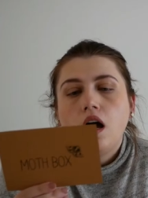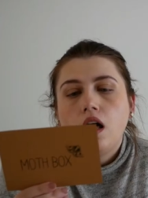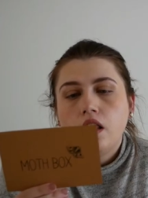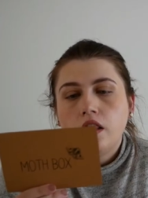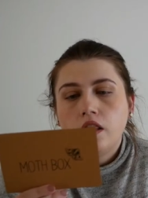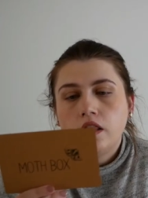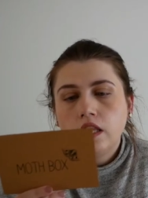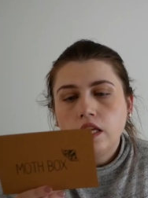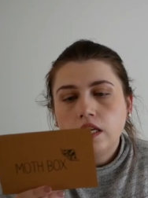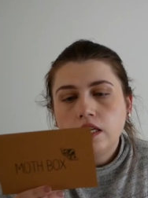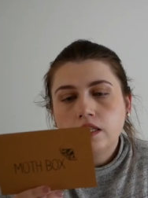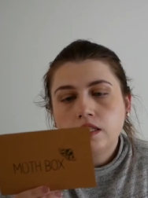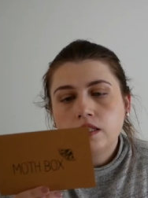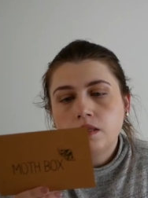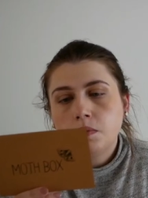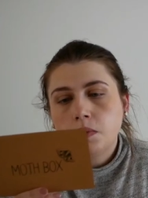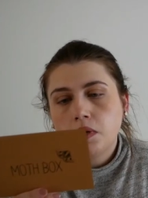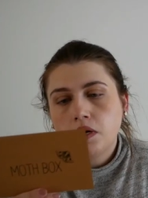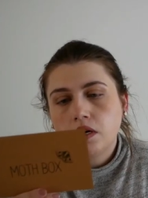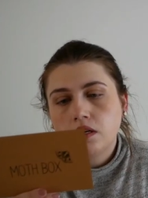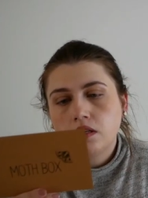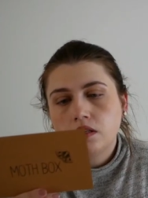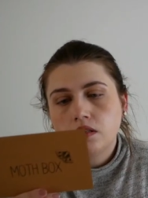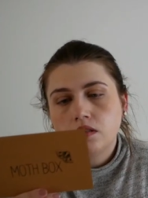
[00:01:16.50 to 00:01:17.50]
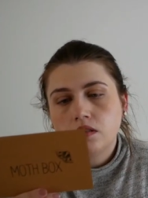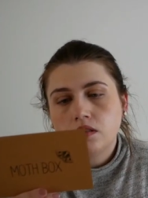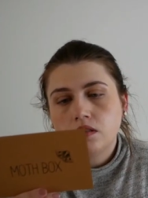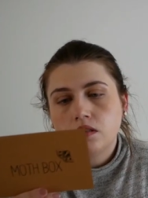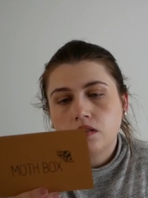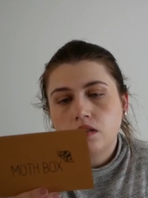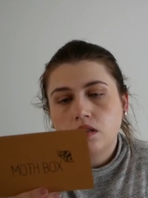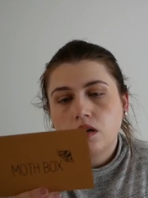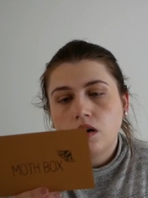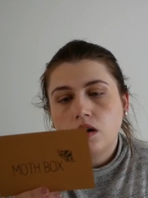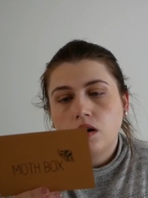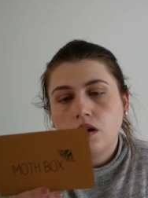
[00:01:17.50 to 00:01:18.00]
This
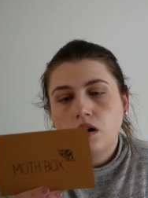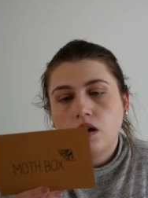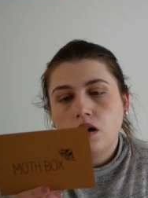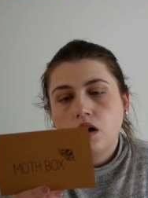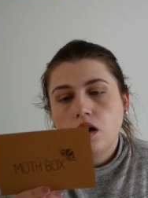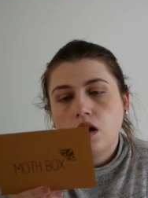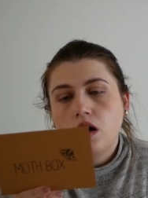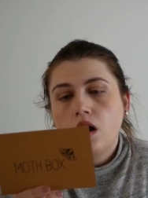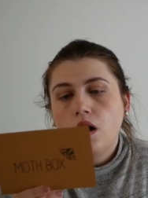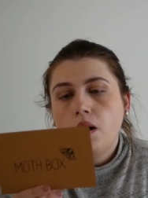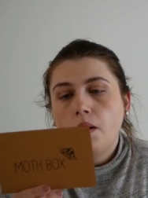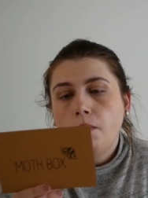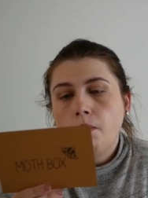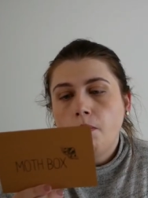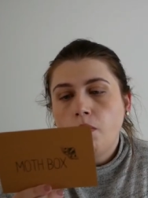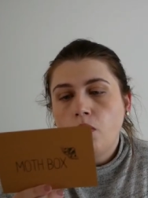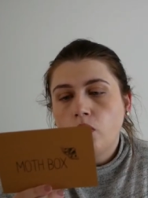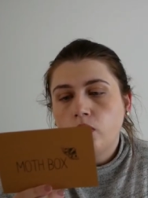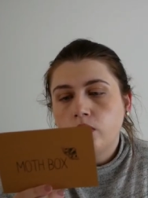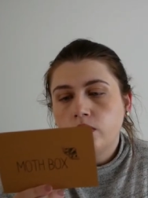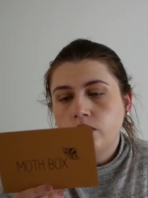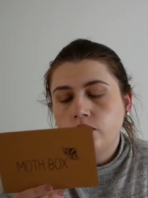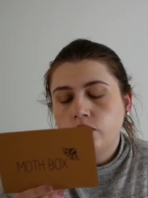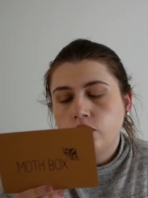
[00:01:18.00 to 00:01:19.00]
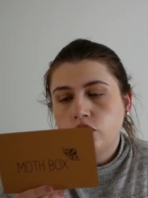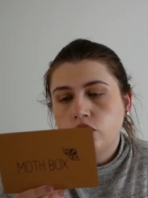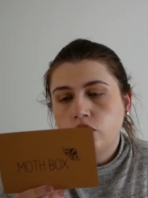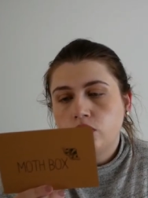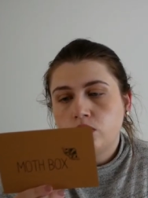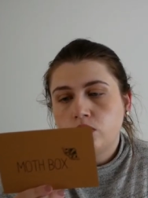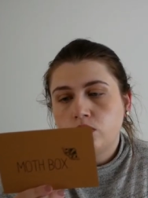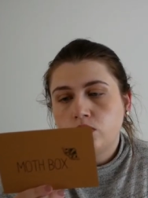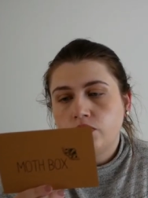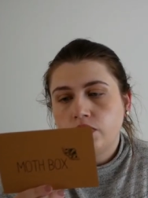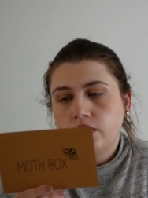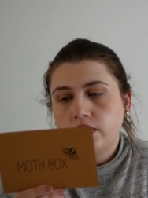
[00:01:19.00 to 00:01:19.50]
month's box features
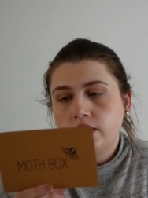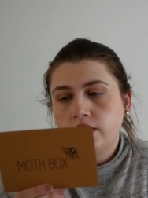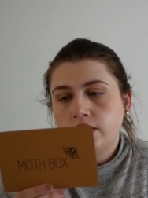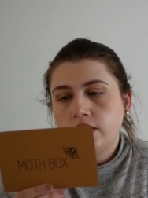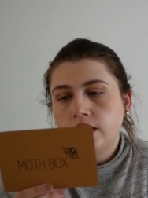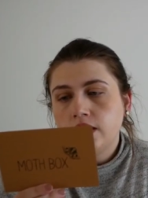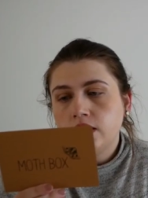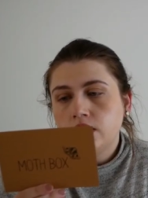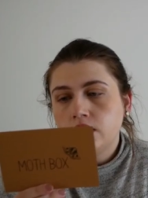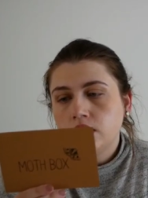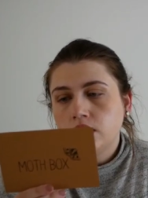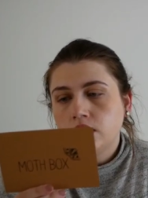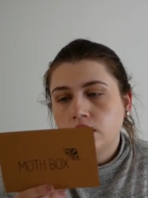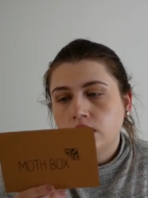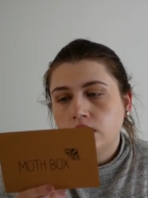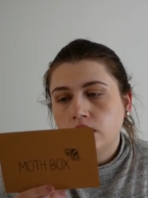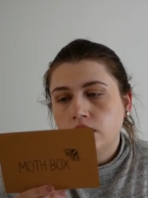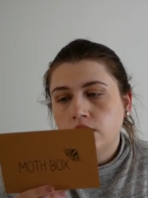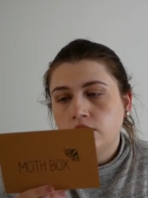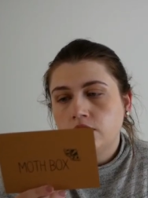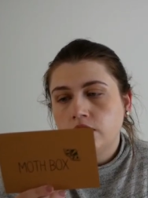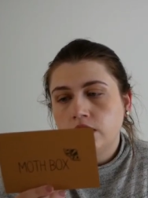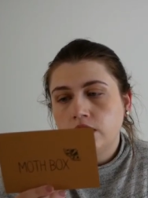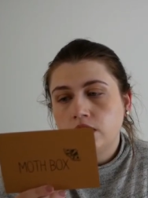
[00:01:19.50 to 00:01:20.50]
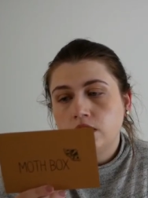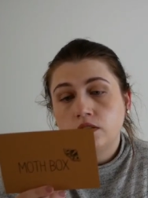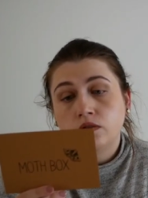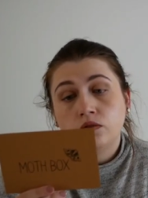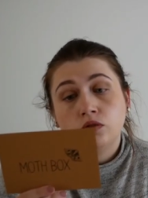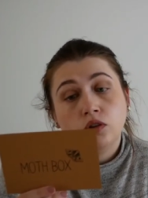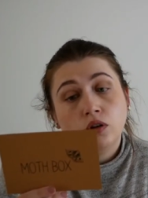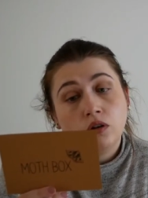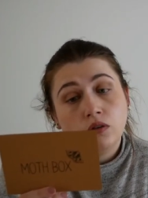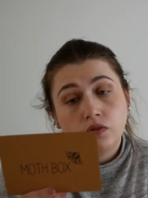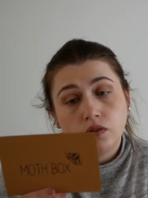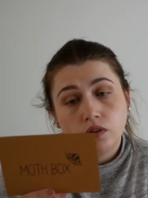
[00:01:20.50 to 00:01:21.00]
two fantastically inventive
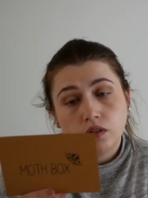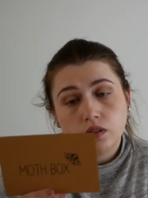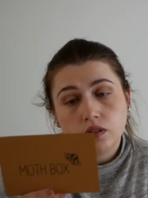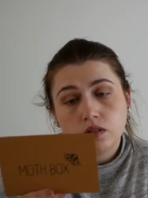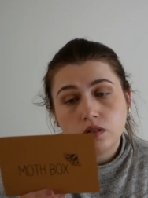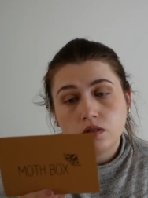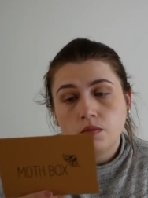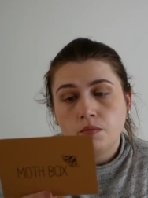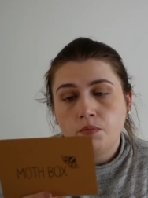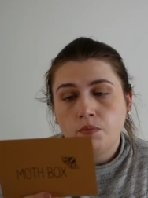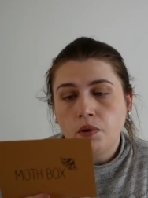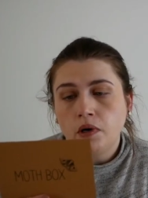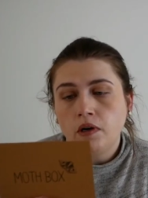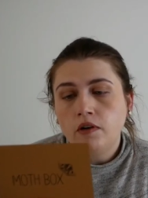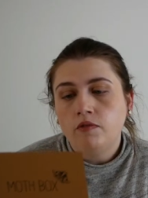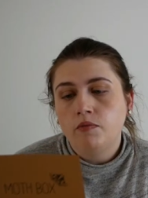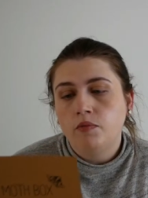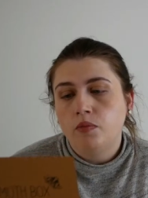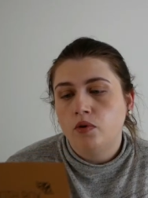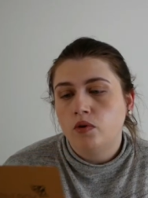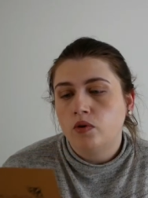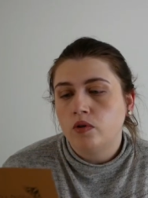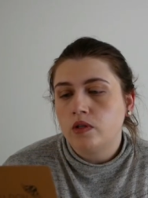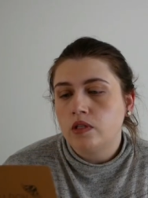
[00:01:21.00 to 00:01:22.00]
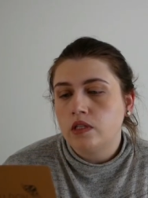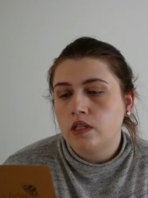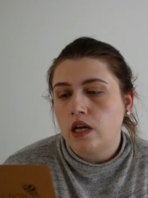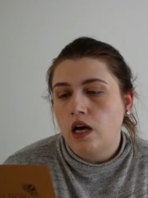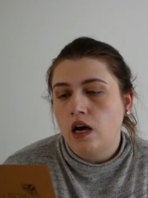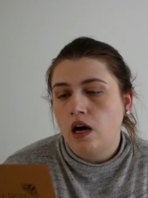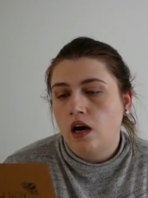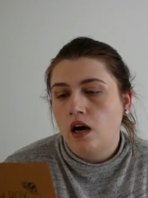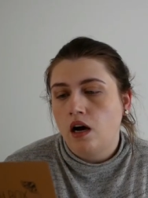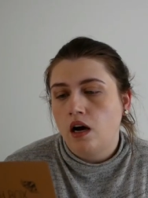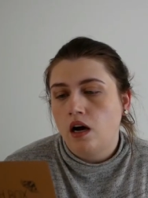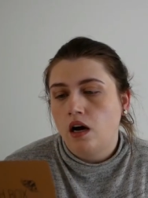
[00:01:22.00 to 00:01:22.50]
novels. Both books
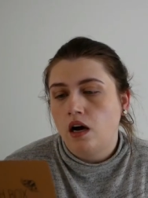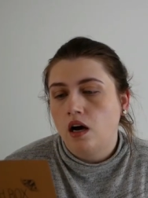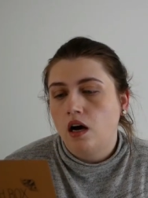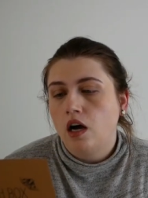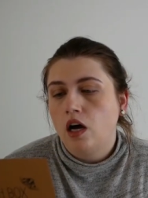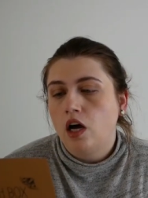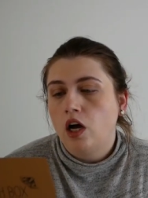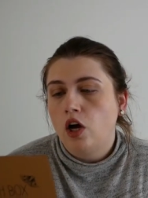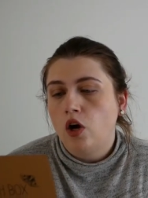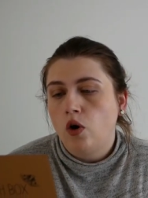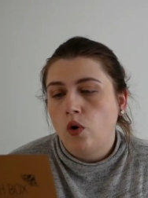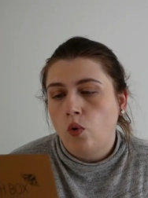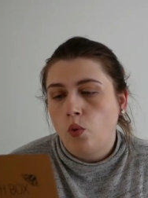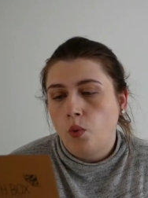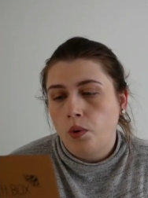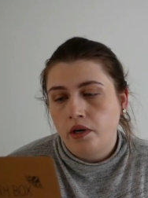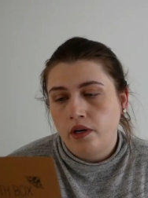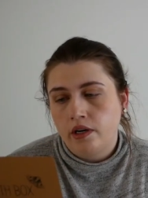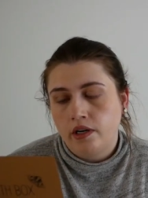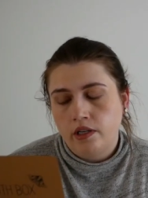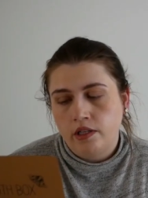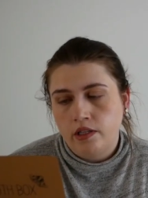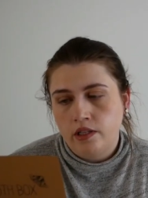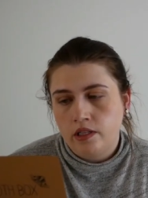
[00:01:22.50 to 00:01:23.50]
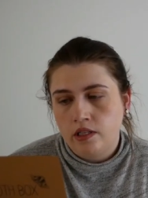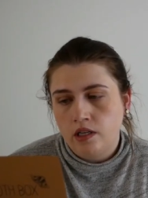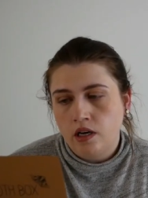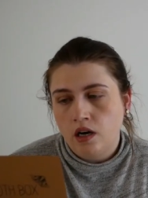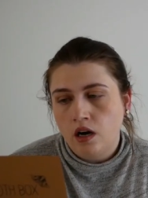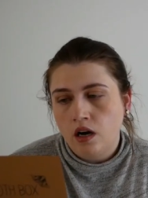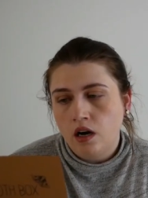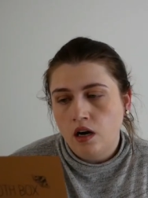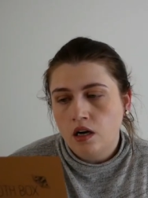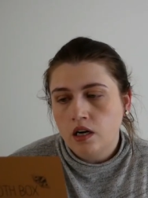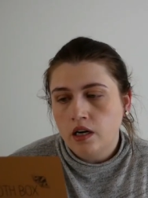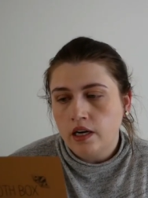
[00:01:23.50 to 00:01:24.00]
are weirdly
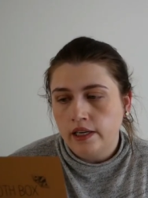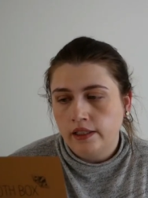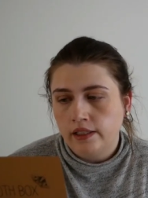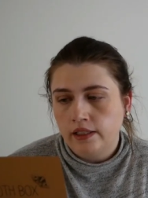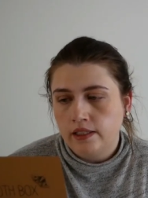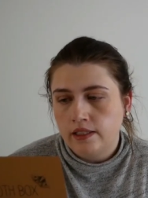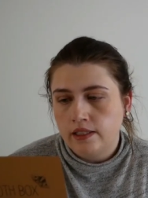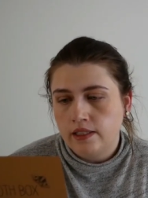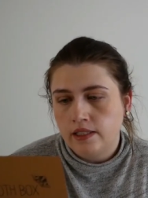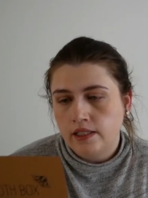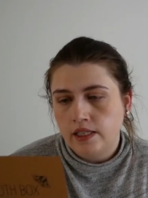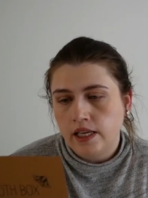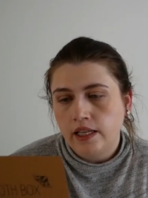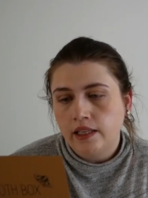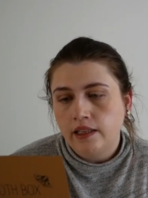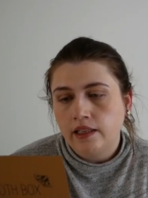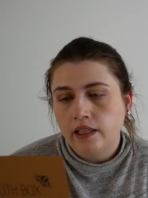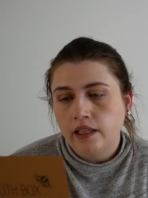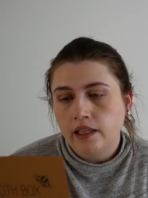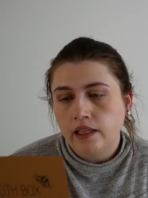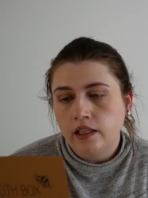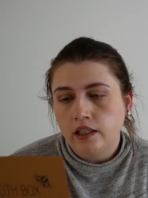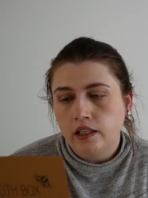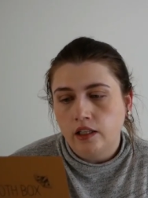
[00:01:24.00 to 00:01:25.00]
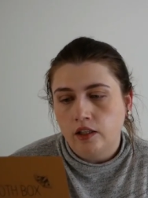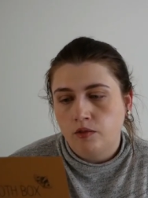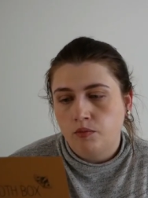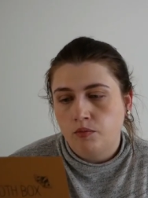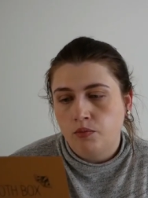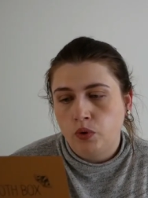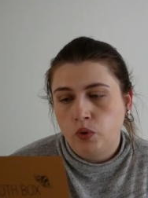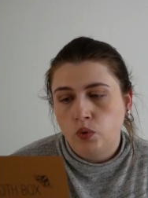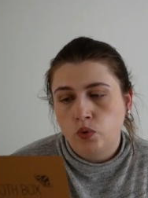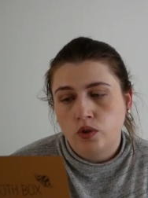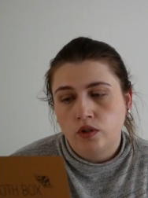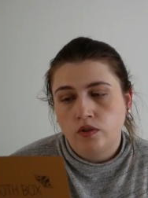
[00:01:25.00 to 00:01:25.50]
dark and unsettling, yet
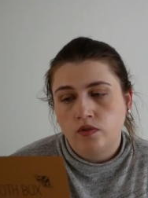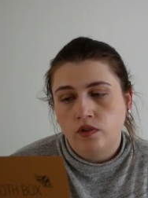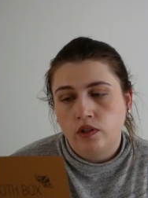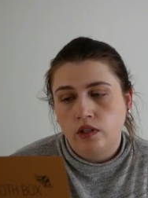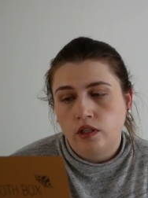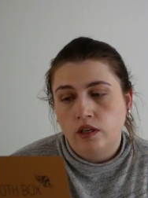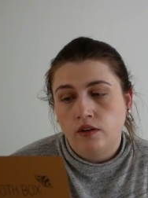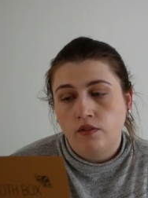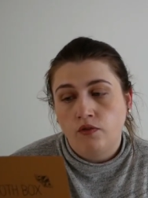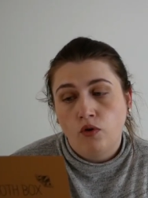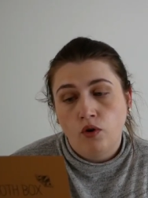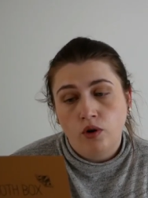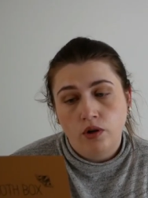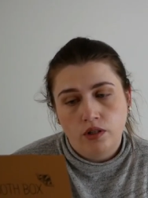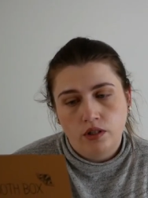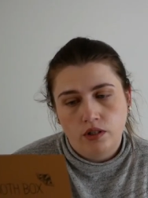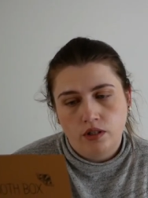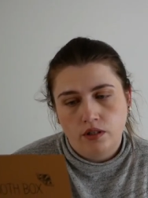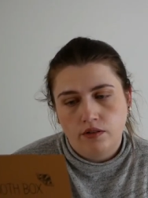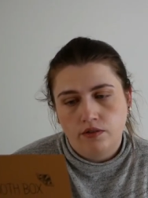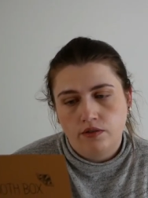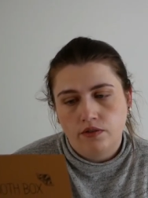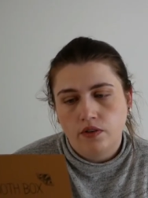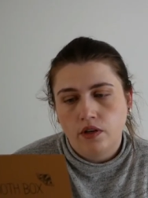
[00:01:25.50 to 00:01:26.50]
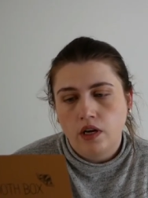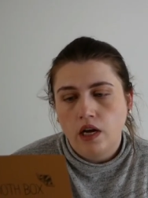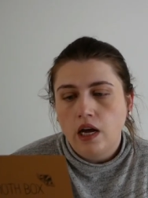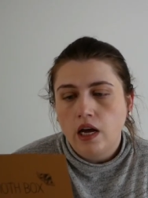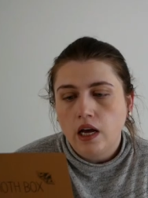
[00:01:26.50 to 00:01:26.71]
beautifully evocative.